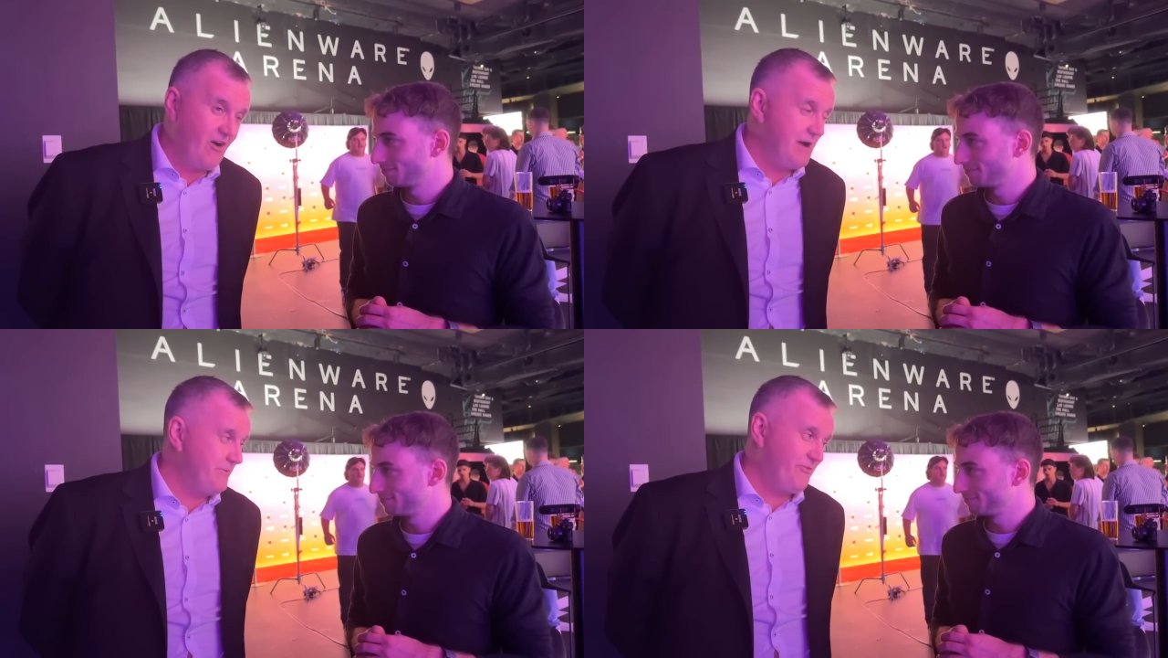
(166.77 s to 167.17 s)
Speaker 1: the
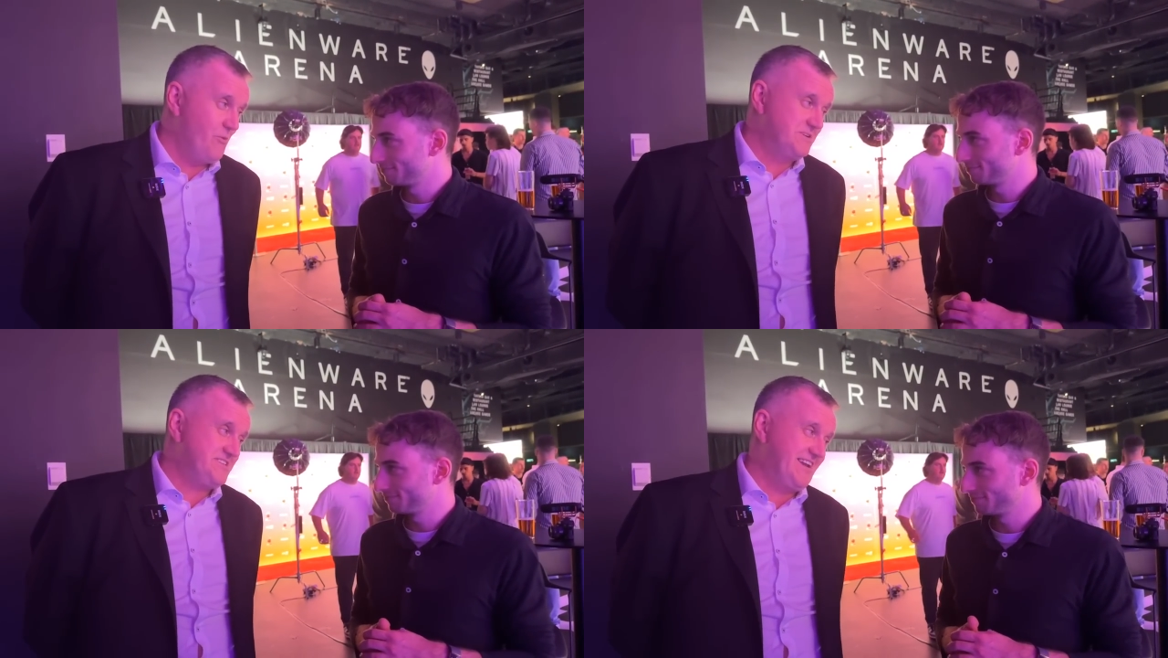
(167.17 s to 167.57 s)
high
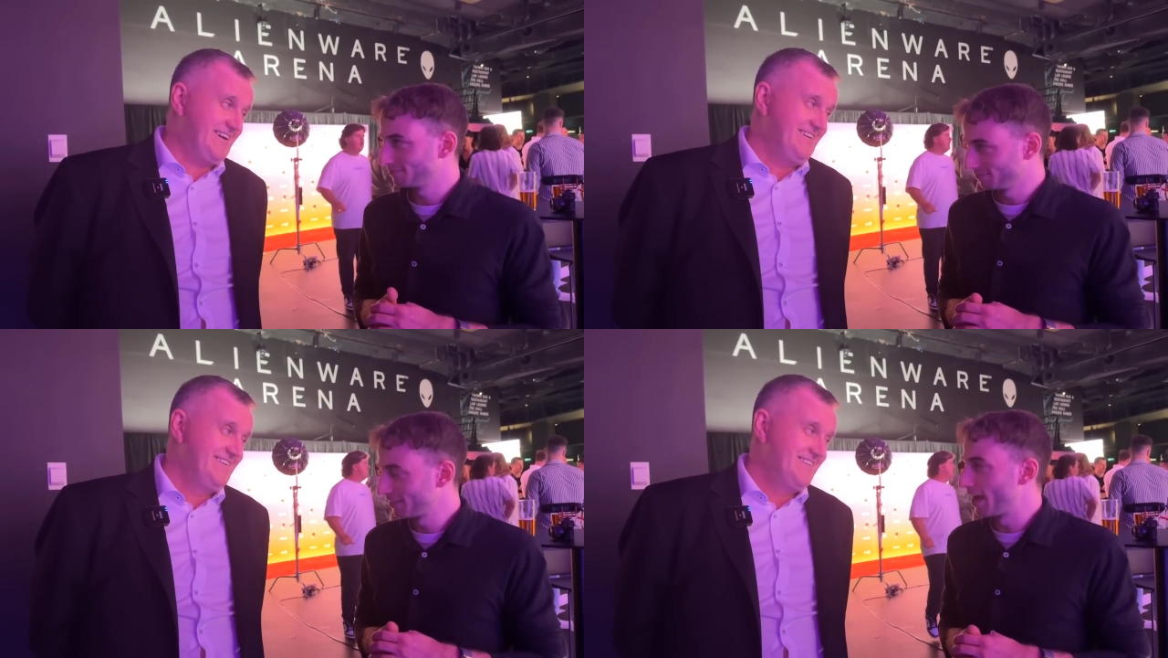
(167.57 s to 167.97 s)
performance
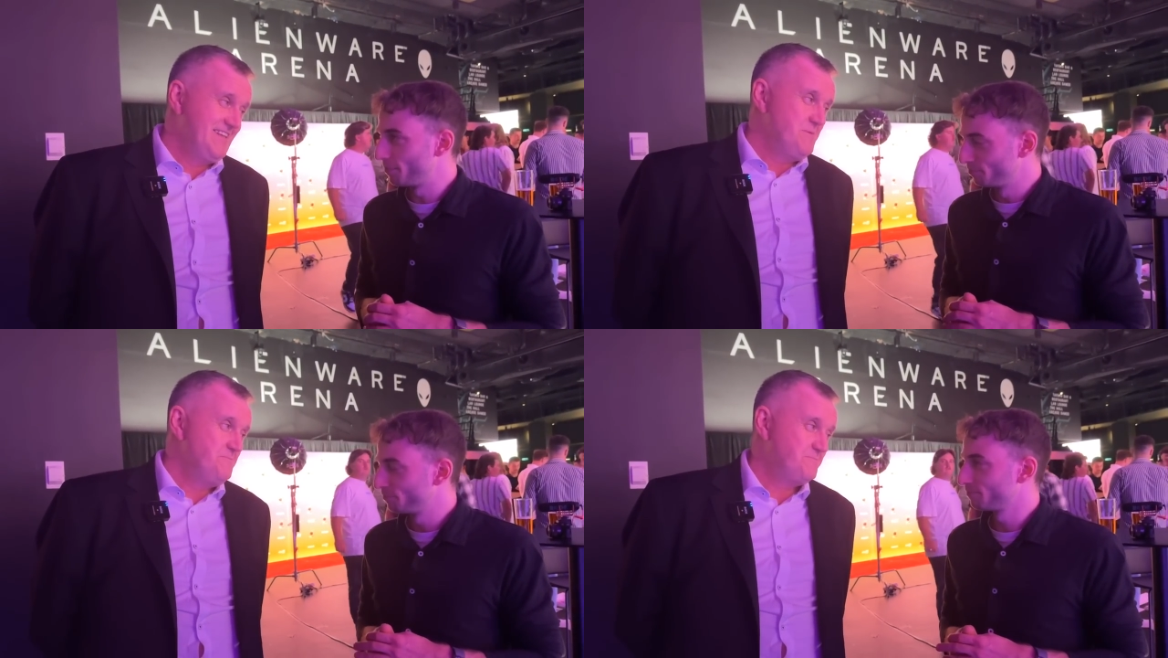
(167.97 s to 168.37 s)
centre. Yep.
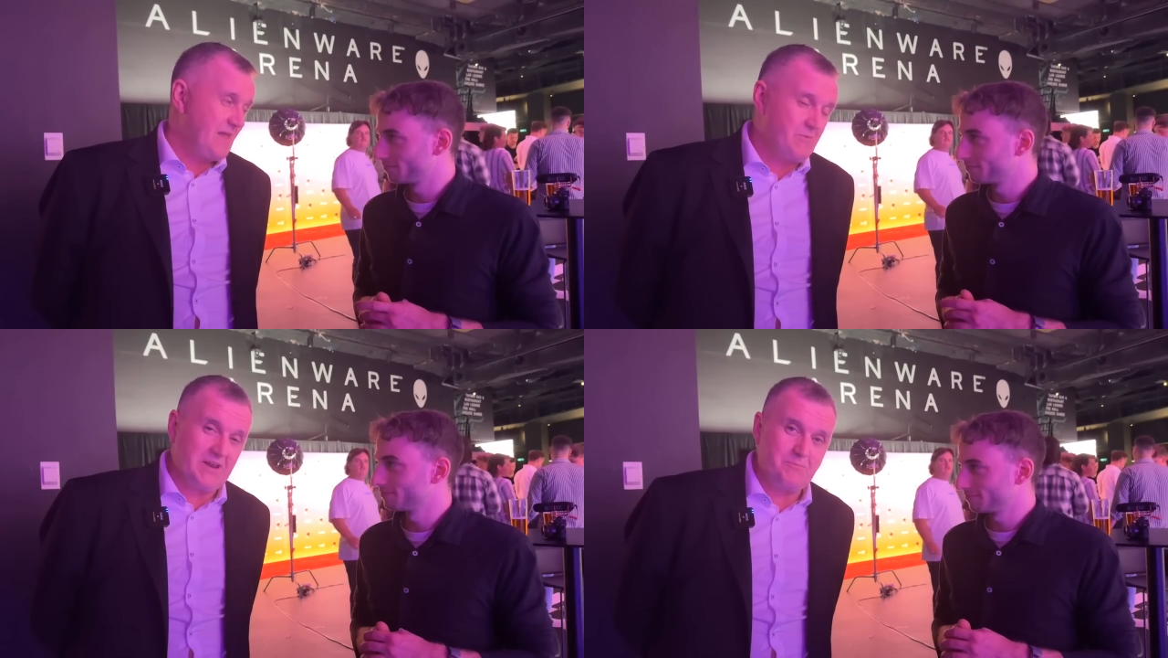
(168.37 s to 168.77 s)

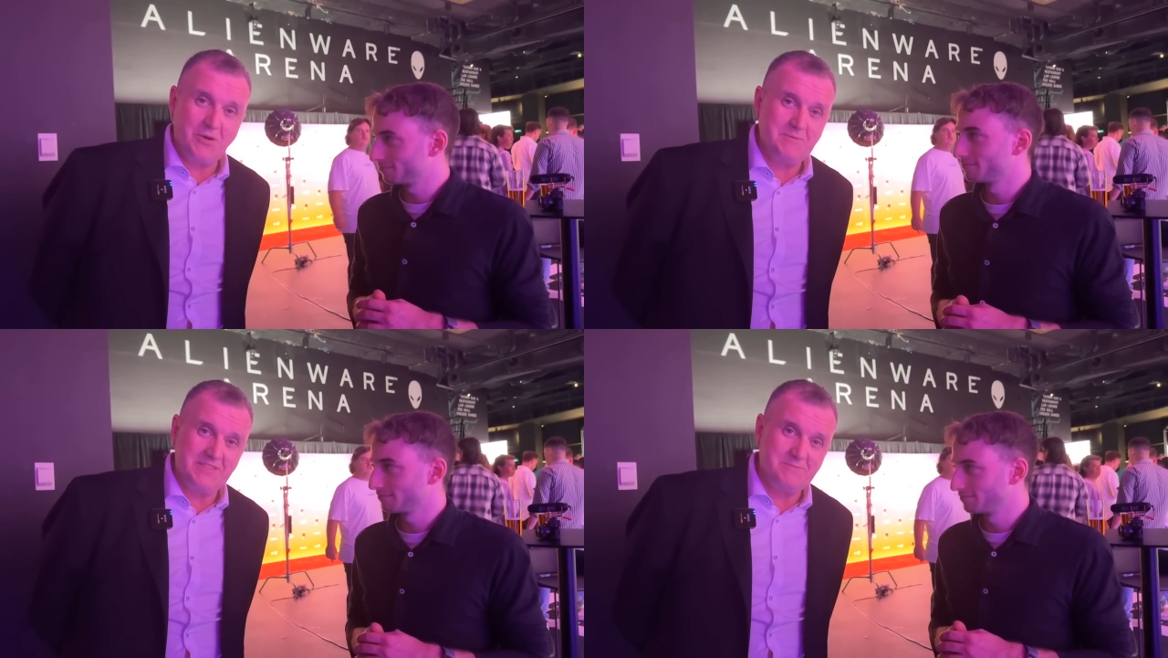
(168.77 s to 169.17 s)
And we're going to put
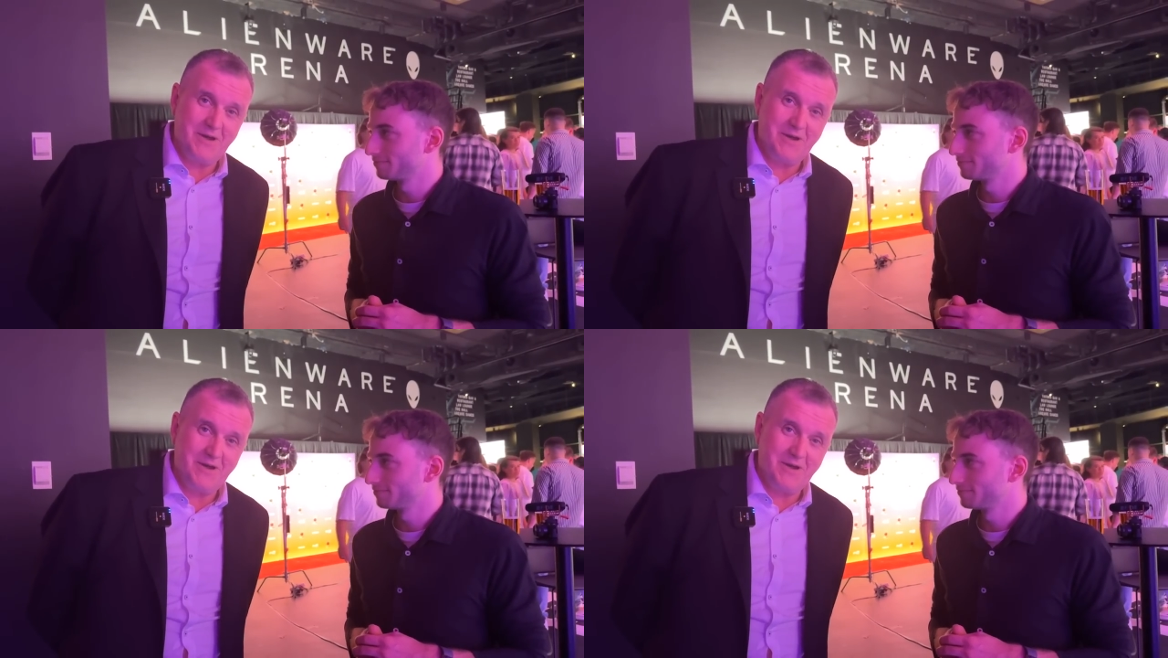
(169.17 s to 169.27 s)
him in the